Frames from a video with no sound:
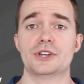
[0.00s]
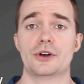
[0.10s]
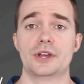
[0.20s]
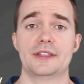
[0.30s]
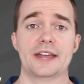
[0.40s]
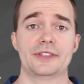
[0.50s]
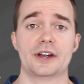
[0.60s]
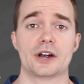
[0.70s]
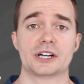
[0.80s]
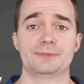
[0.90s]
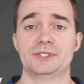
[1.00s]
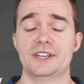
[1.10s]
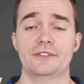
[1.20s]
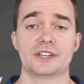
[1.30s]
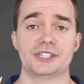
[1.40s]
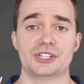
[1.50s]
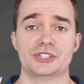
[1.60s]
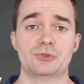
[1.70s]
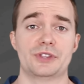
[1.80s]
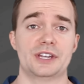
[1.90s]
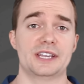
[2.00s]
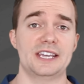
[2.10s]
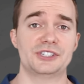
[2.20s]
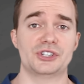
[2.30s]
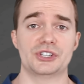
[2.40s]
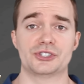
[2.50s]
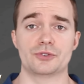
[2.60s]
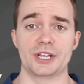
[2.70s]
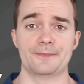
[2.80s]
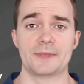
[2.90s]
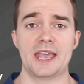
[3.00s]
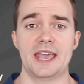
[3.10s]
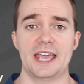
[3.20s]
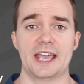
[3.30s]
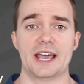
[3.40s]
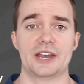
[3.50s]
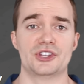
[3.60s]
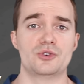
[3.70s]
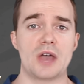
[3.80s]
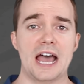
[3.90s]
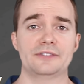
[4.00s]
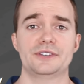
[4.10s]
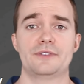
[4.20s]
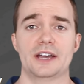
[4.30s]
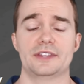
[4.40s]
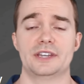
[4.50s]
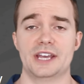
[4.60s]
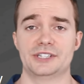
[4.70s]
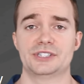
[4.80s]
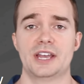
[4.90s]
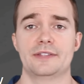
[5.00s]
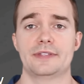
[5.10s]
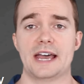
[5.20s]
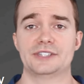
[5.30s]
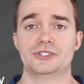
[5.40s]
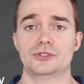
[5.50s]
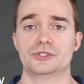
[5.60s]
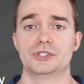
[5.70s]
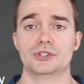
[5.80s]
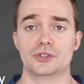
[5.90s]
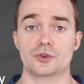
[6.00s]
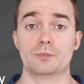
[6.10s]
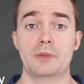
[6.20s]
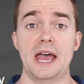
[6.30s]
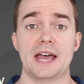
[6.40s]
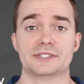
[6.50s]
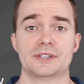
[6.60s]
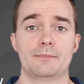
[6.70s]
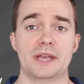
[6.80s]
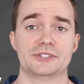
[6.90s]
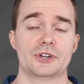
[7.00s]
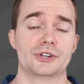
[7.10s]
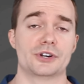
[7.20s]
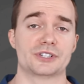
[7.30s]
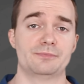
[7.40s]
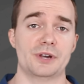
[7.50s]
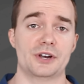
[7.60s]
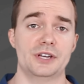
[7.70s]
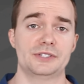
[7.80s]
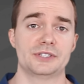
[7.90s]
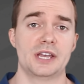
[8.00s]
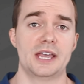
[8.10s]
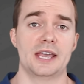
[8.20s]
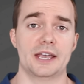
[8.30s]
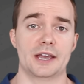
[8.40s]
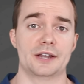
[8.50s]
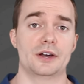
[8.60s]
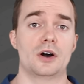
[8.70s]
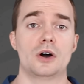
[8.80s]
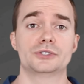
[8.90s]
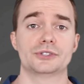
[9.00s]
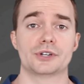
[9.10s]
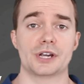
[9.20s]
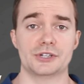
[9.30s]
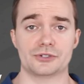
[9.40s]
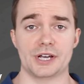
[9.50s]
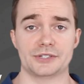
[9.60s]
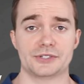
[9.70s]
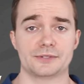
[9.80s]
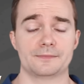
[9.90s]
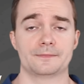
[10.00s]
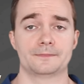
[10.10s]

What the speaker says: noted that there are specific niches within each industry, and you have to find the niche that suits you best based on your experience and also your interests.